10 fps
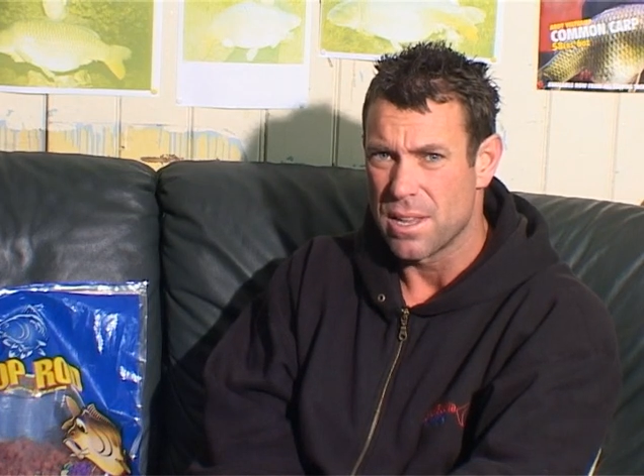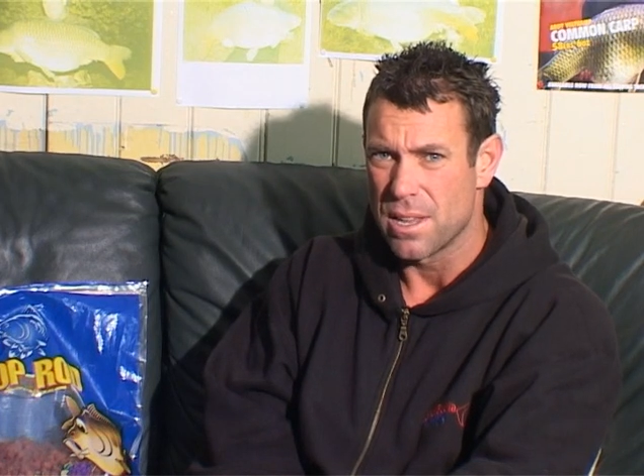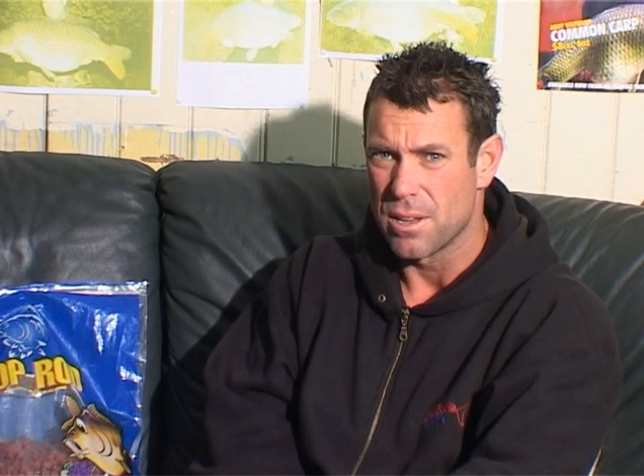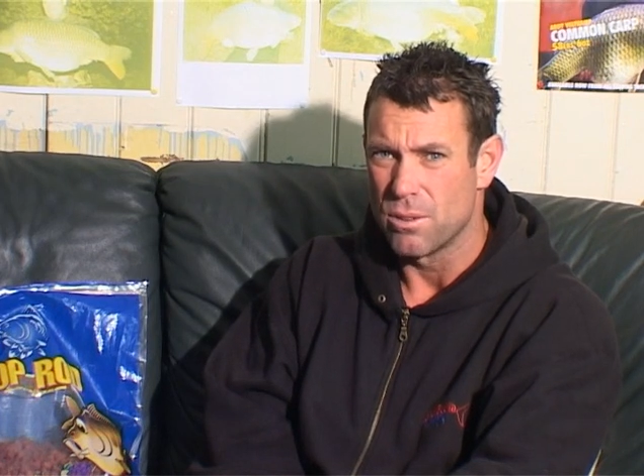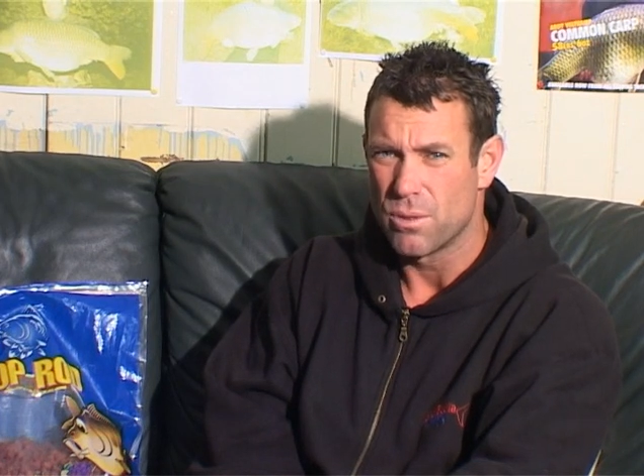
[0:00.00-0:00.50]

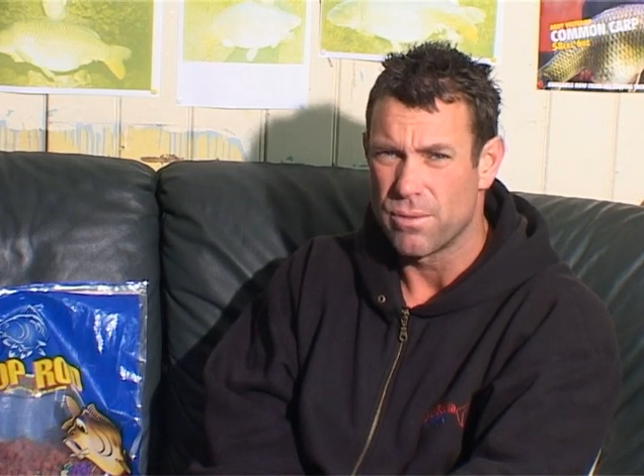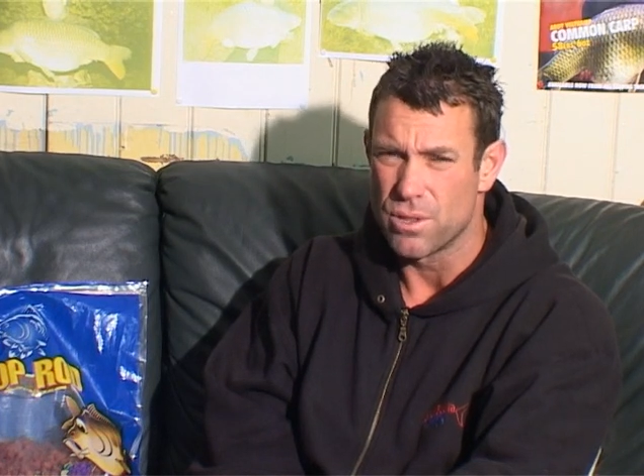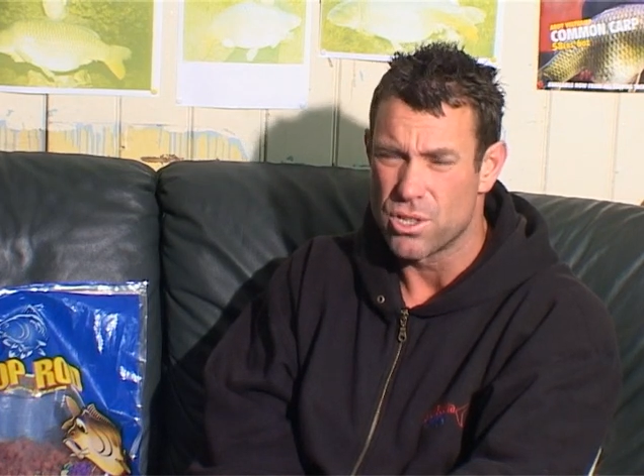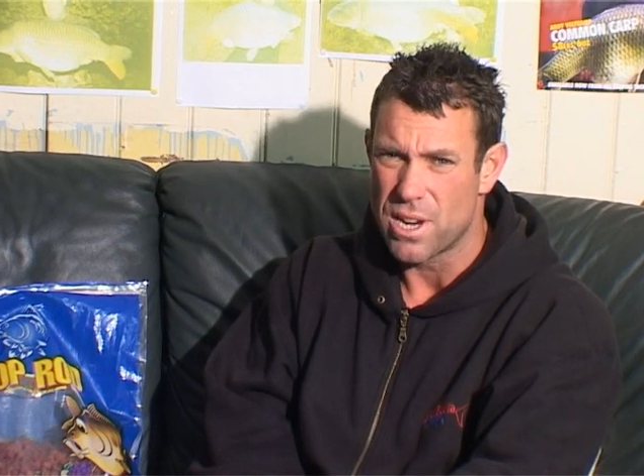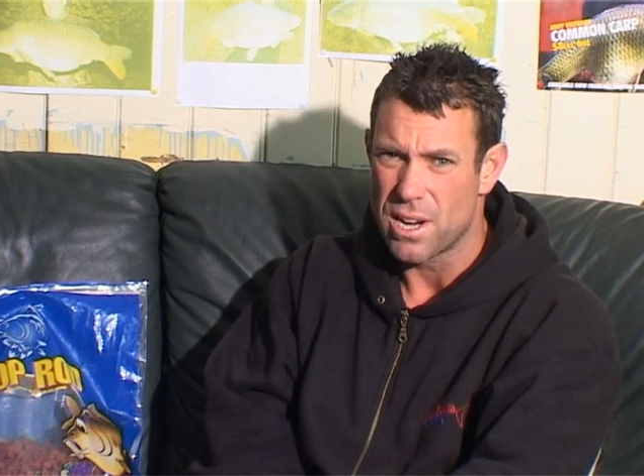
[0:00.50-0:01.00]
Look for
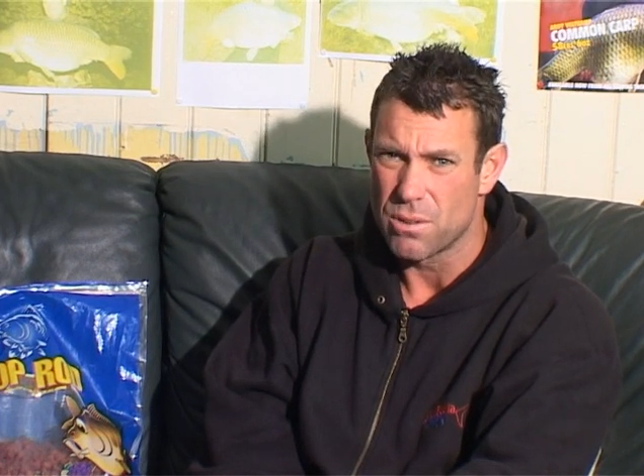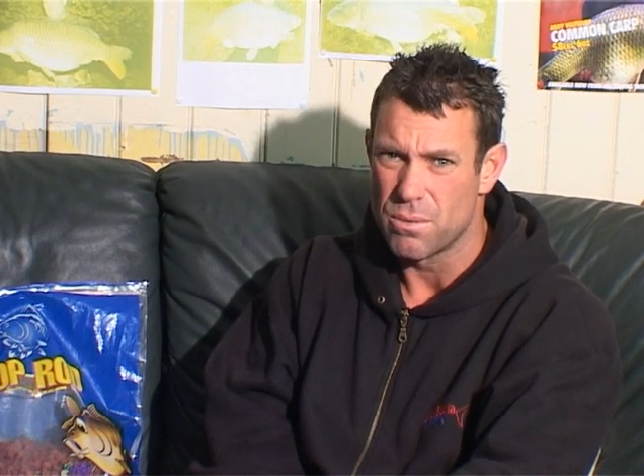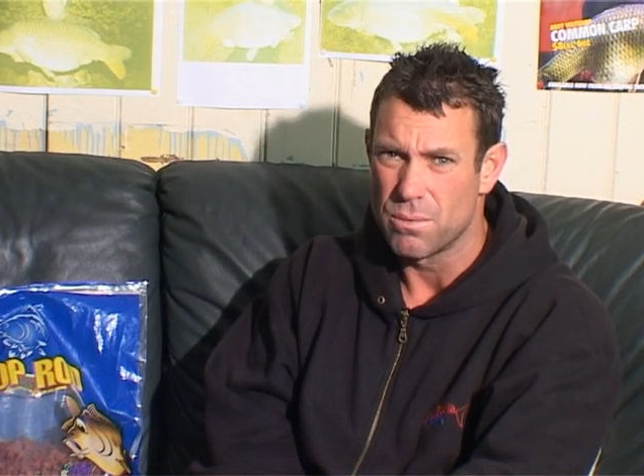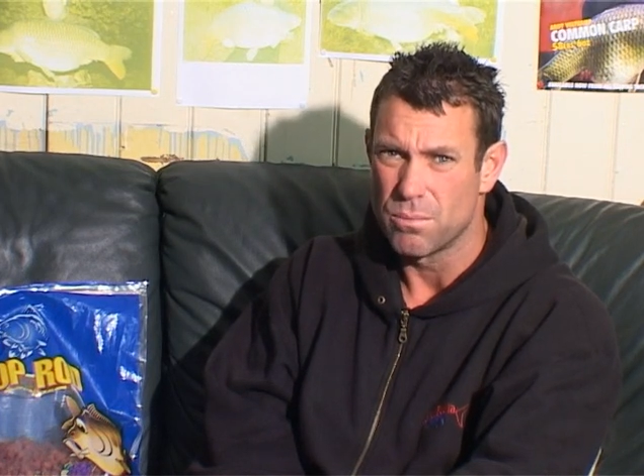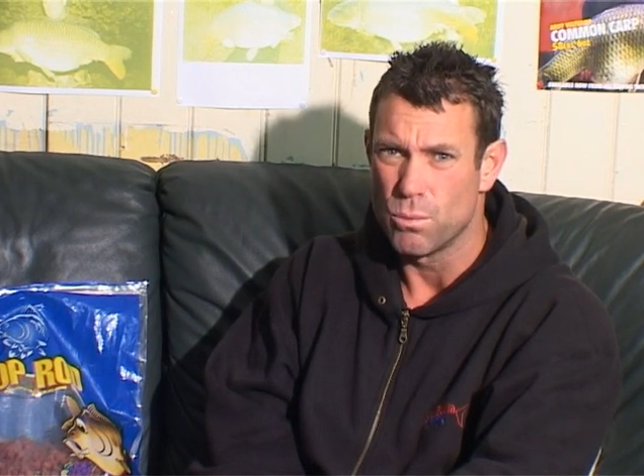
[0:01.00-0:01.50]
the shallow,
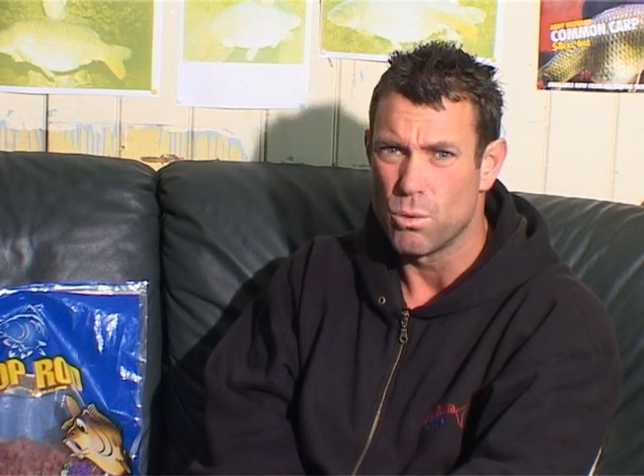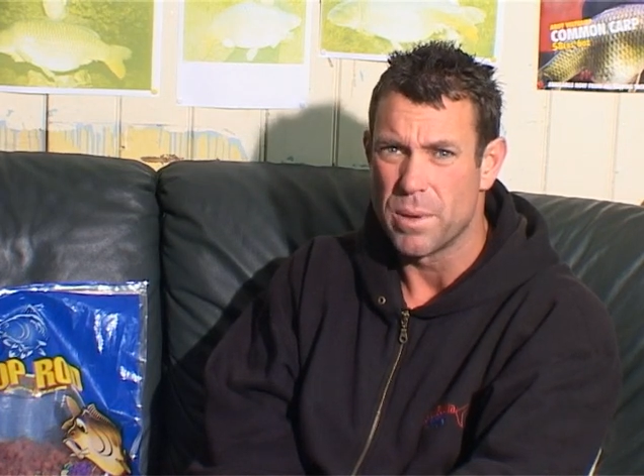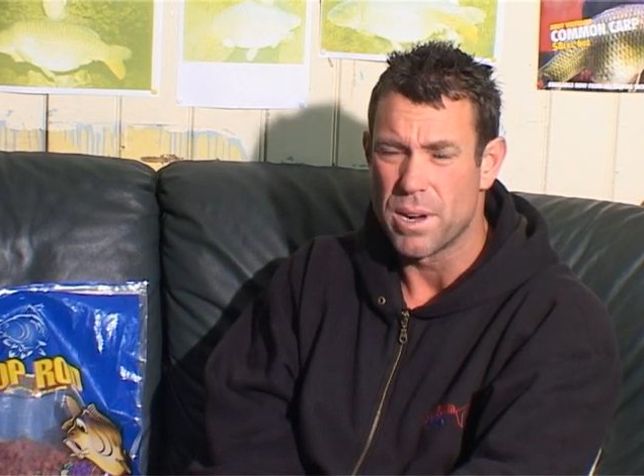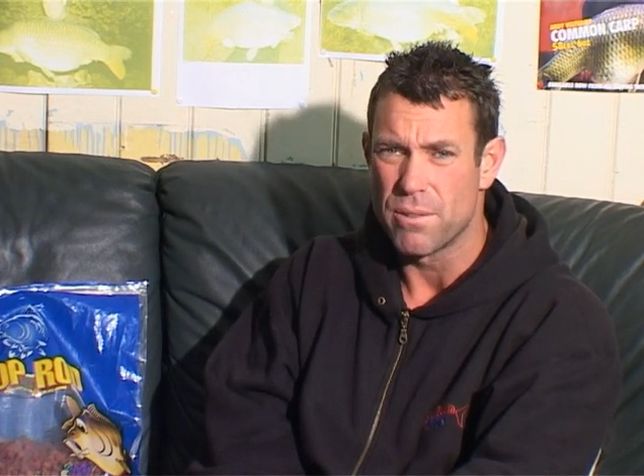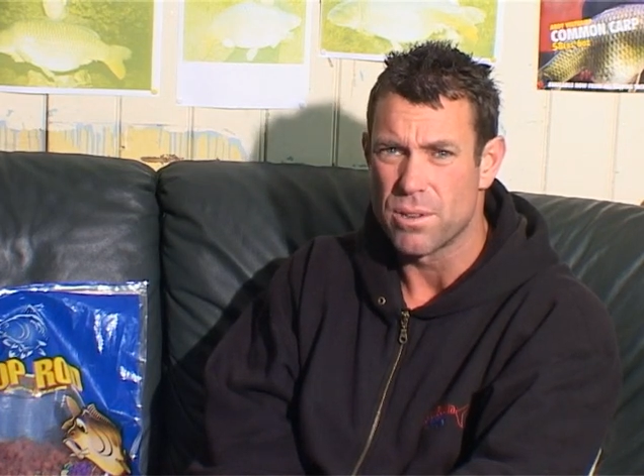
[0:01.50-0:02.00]

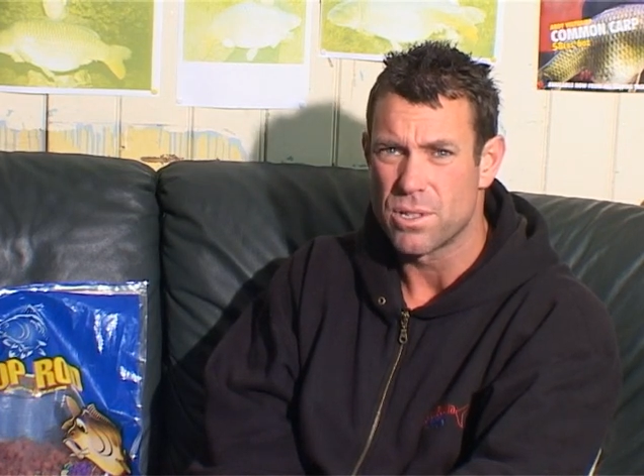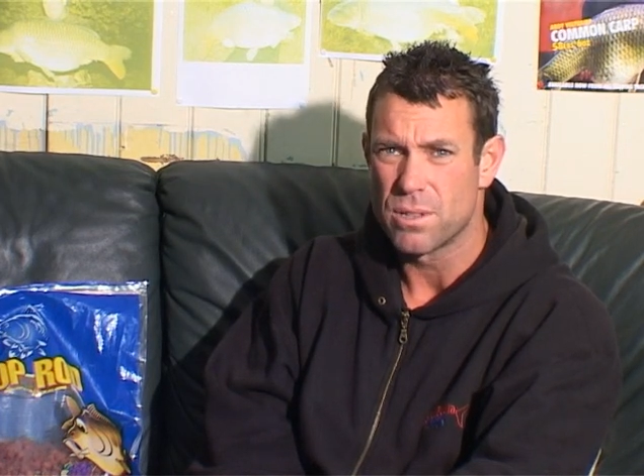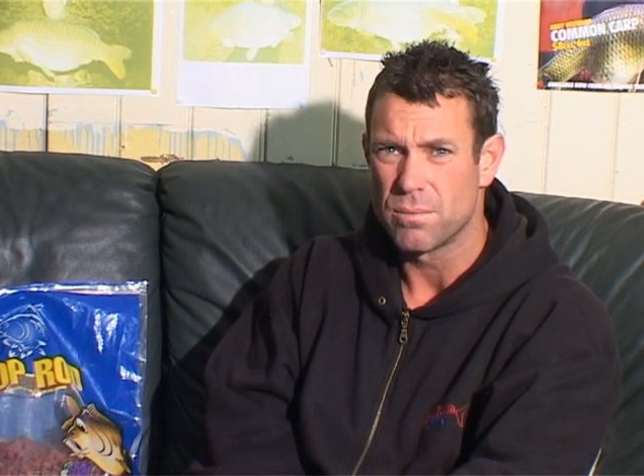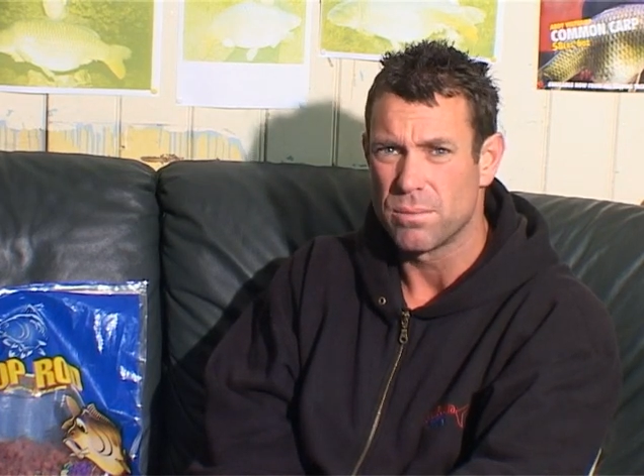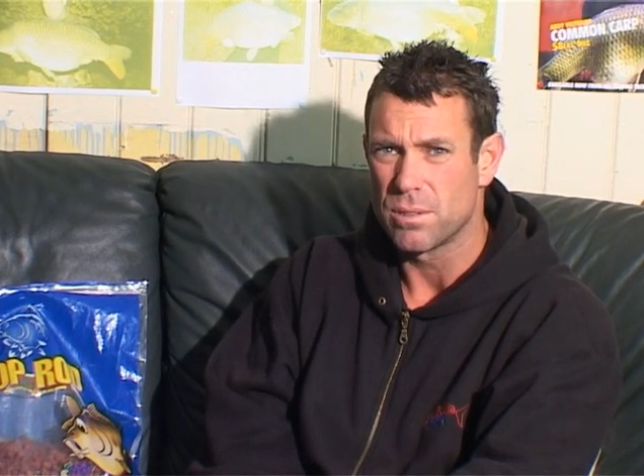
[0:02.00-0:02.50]
warm areas,